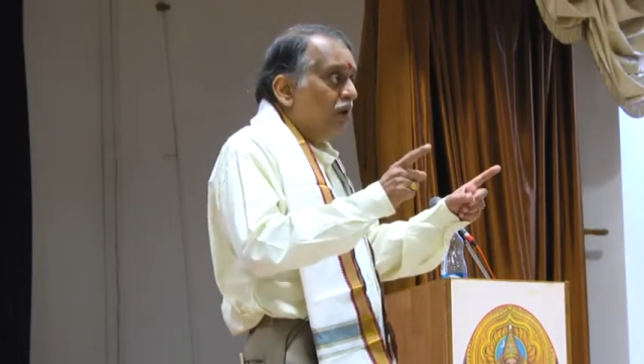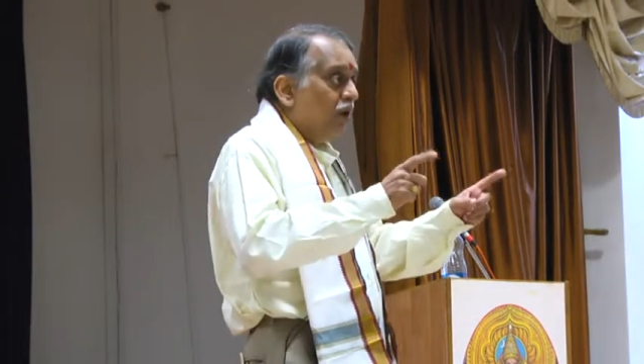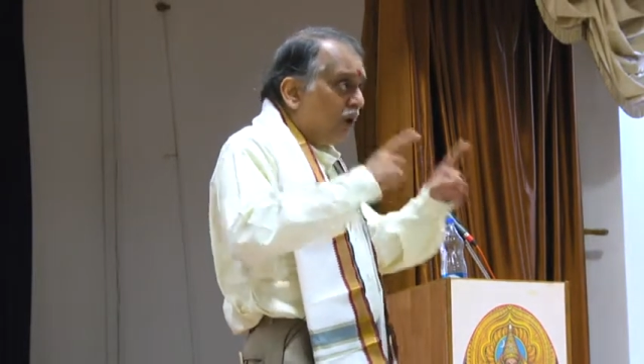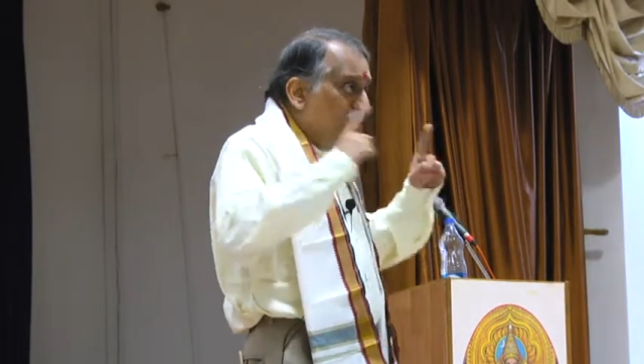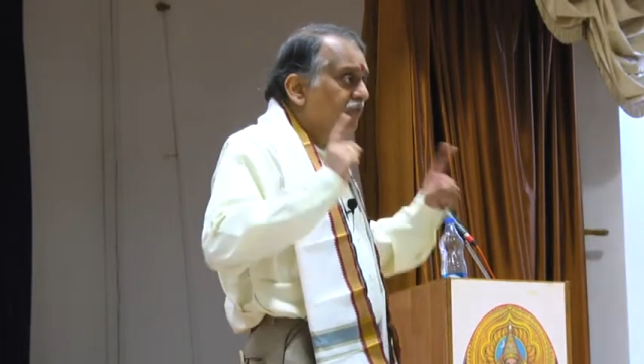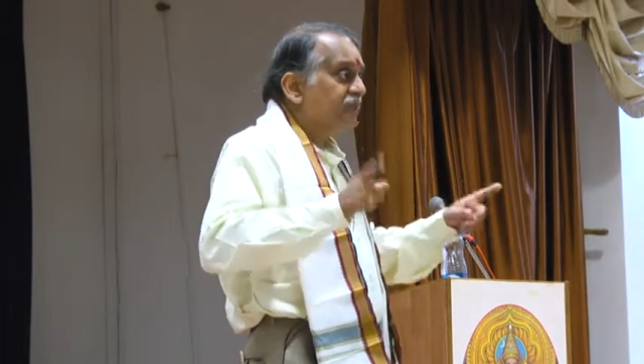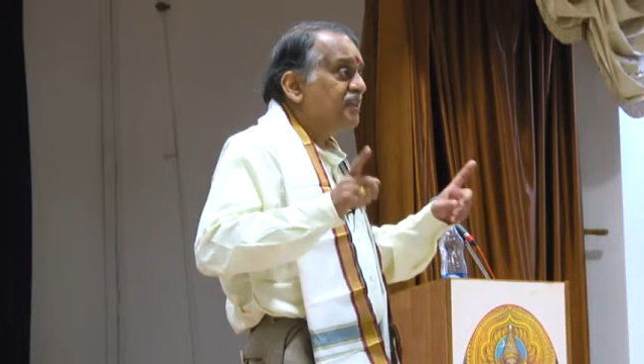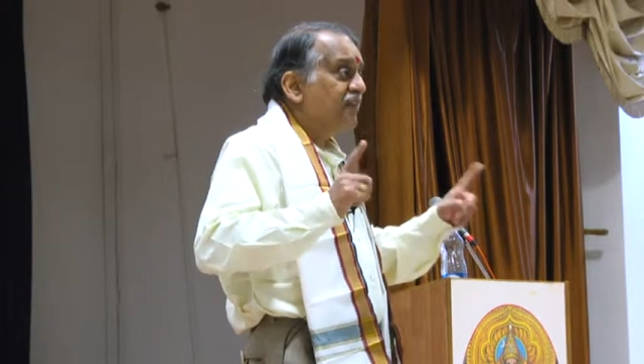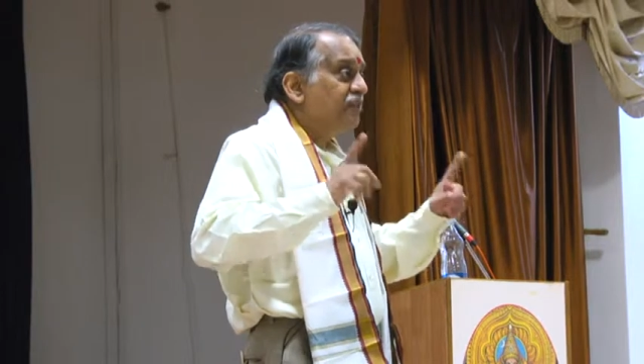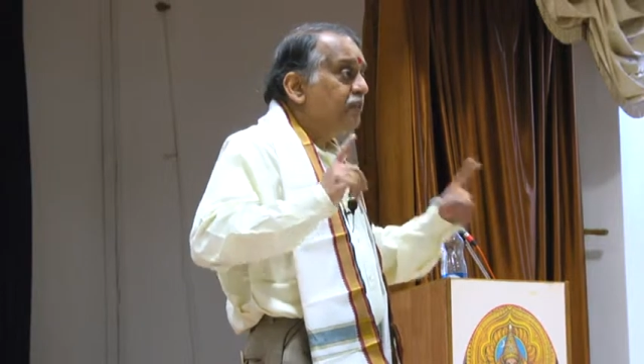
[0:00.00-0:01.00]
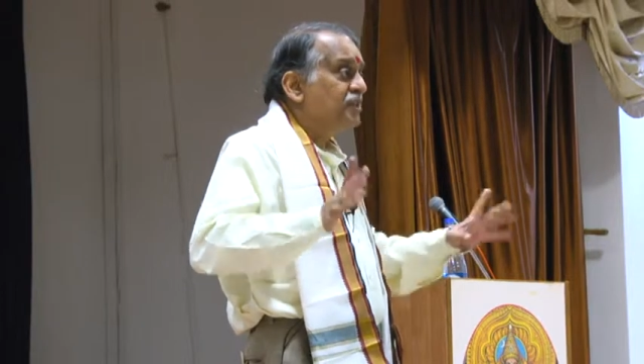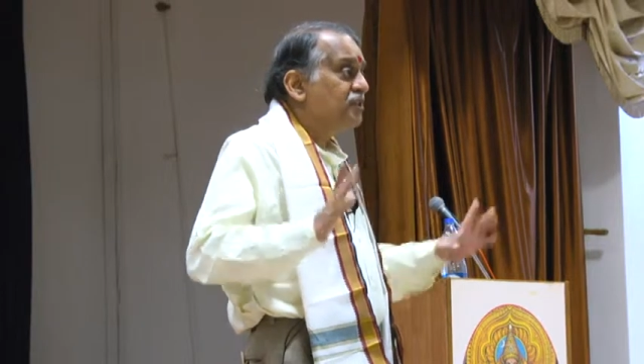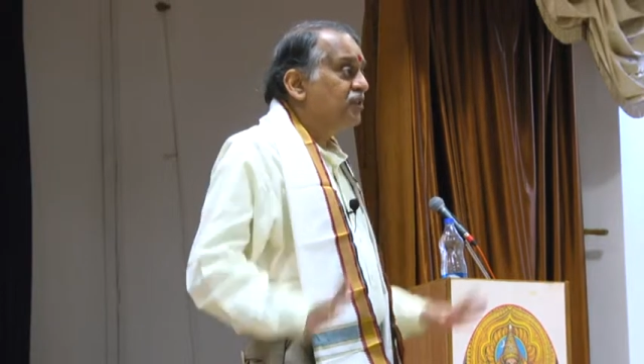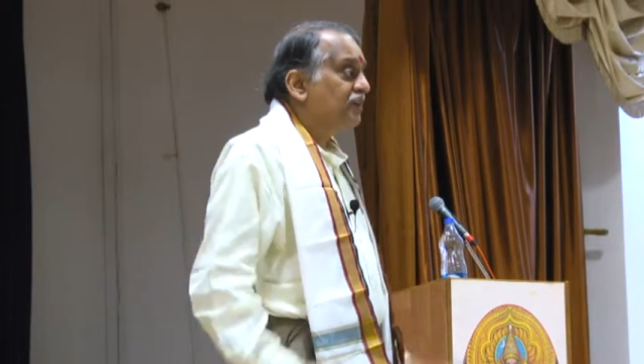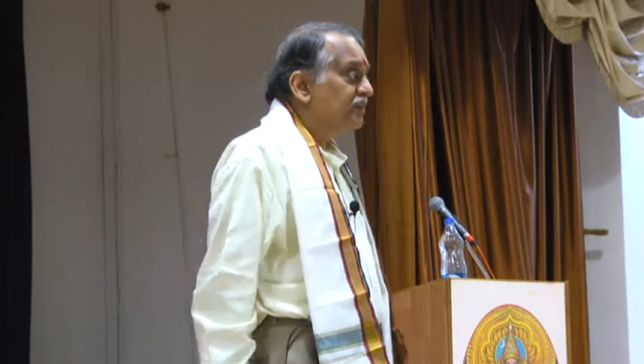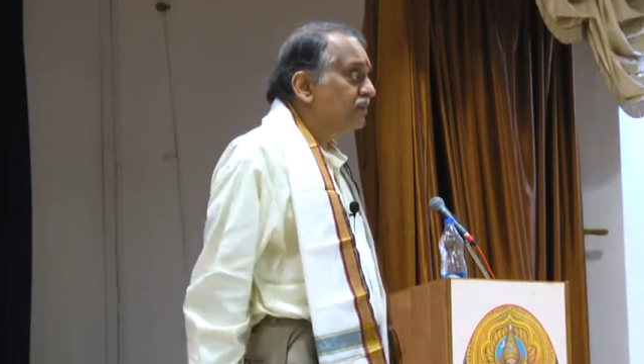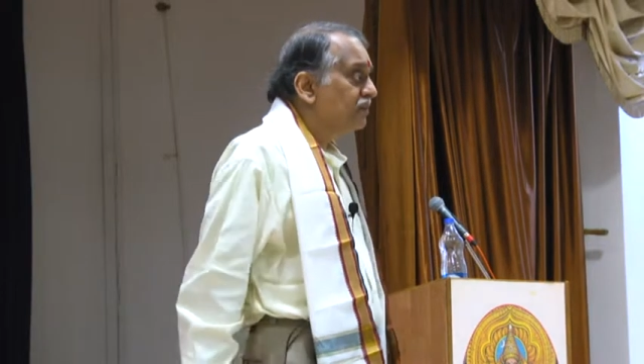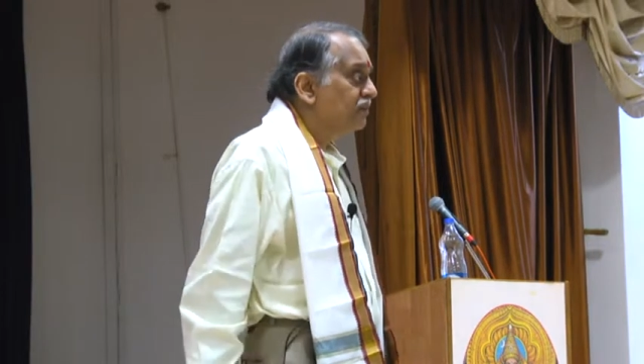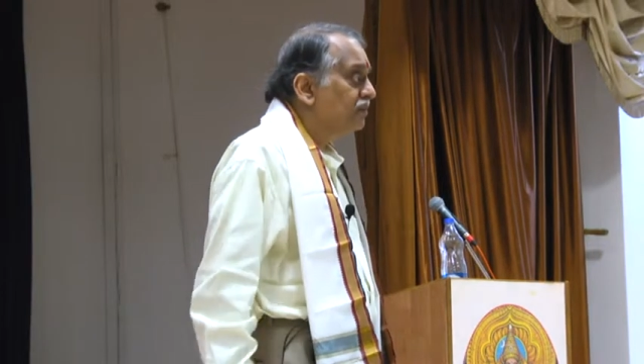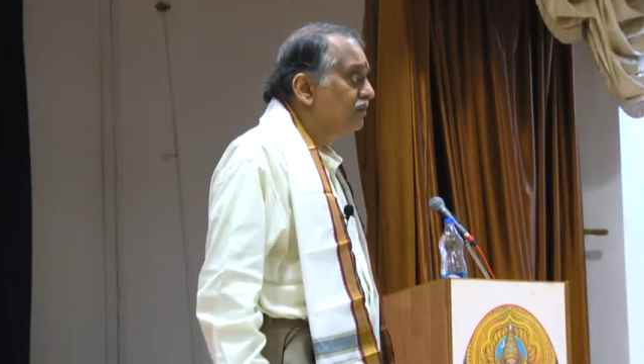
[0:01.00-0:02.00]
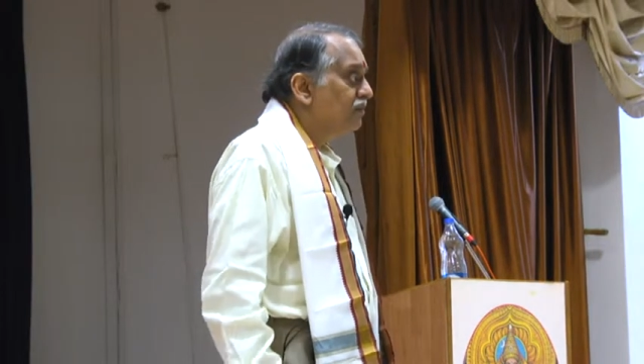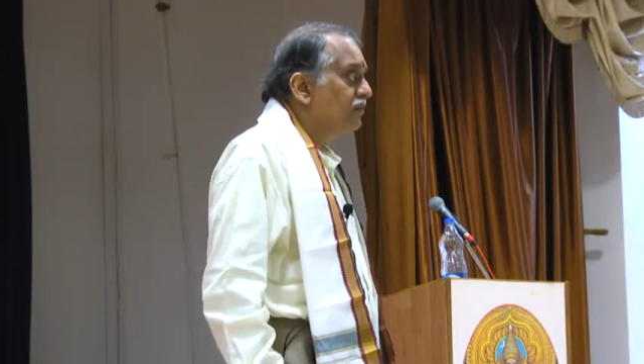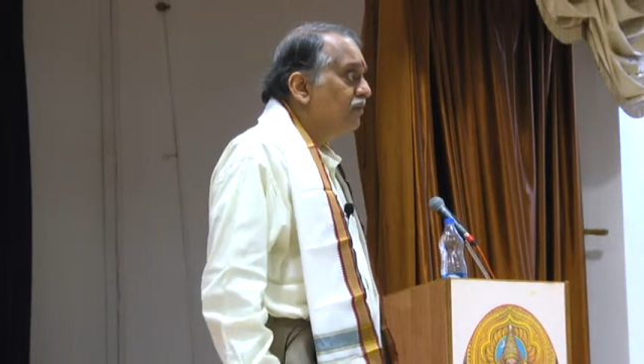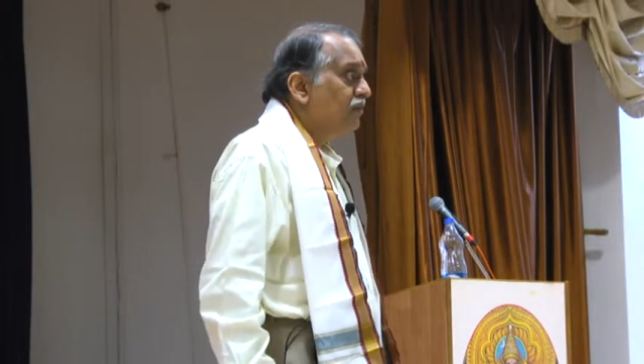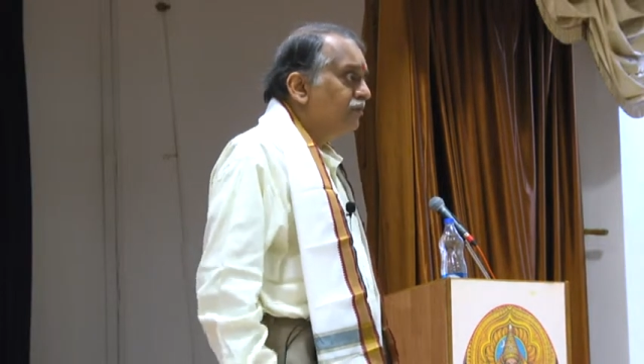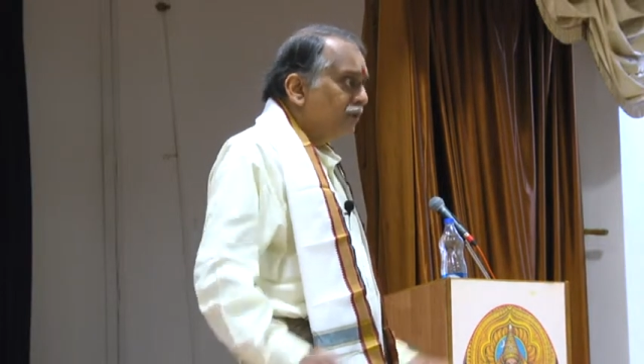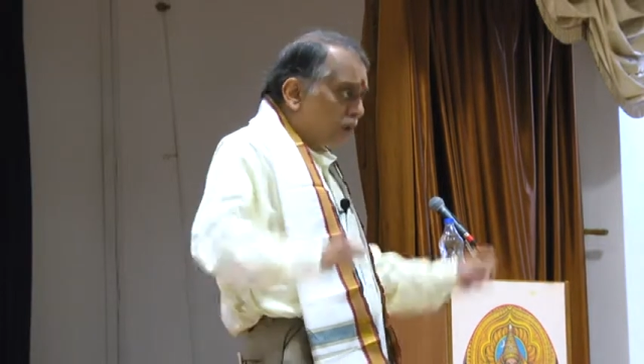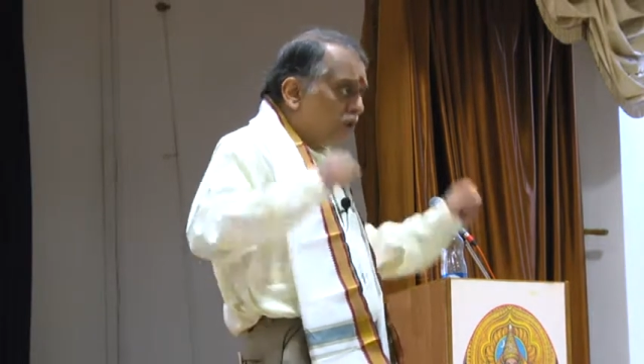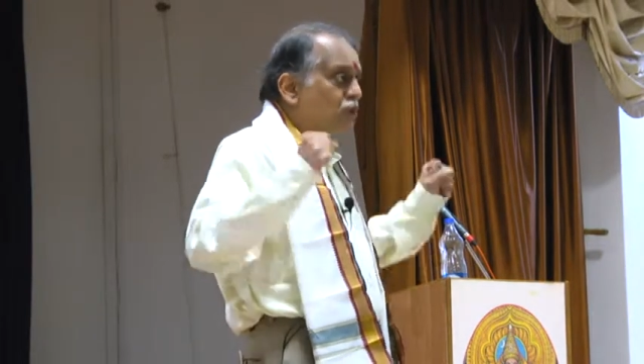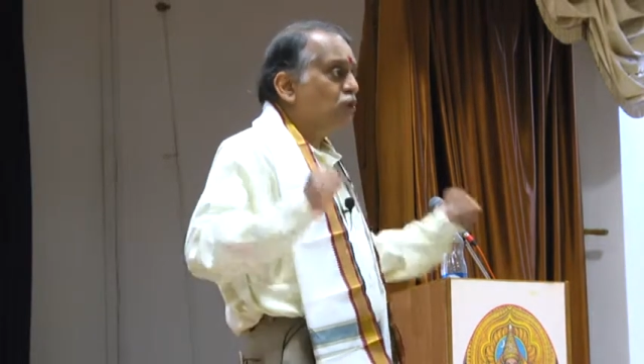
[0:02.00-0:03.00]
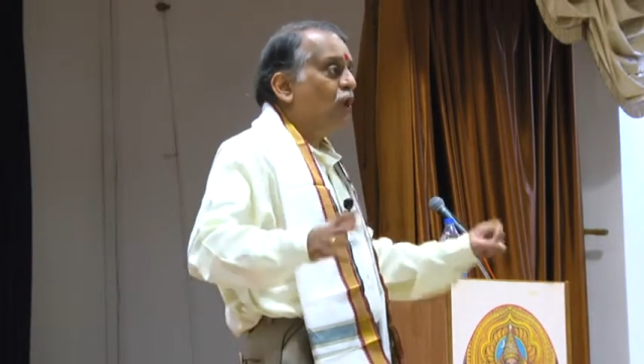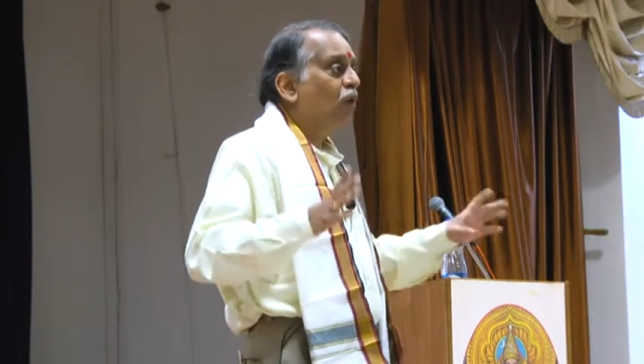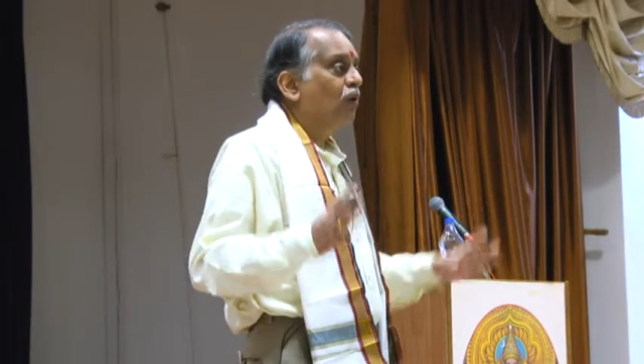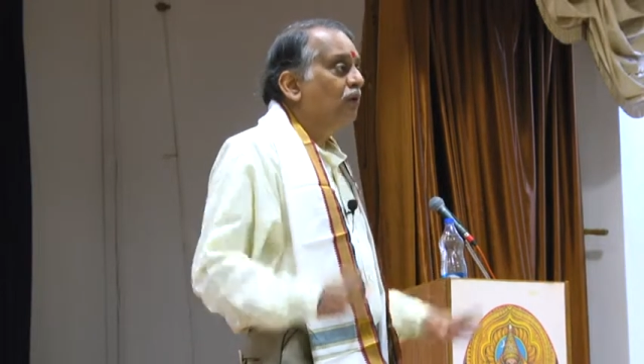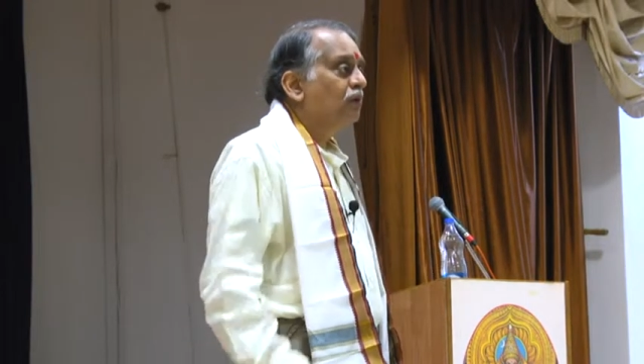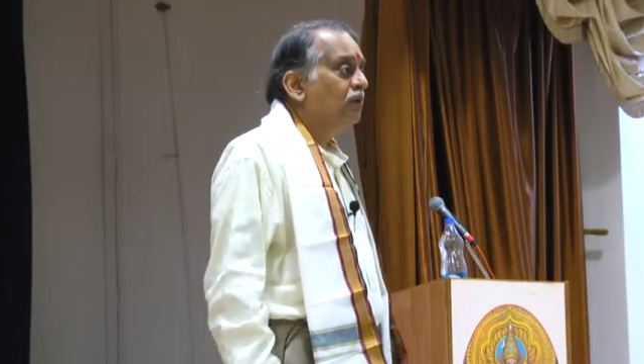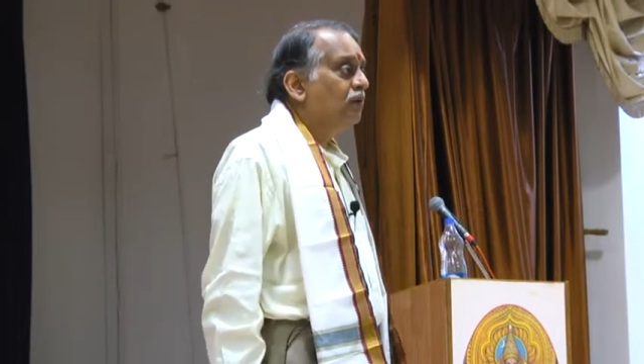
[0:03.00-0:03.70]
all of us have immense strength. We are all strong.